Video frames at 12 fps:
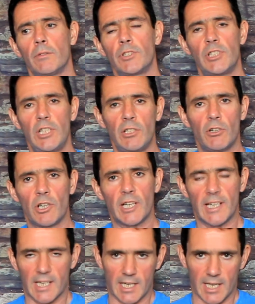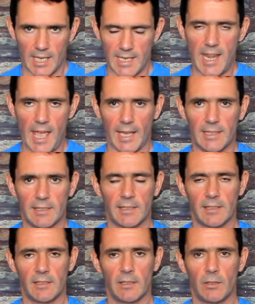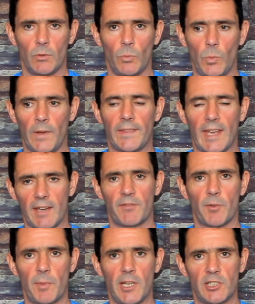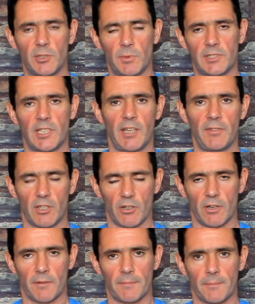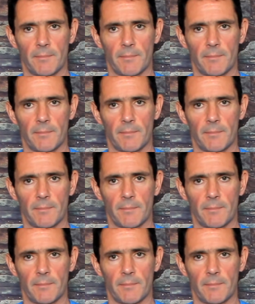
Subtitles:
she could connect with that information I was giving her.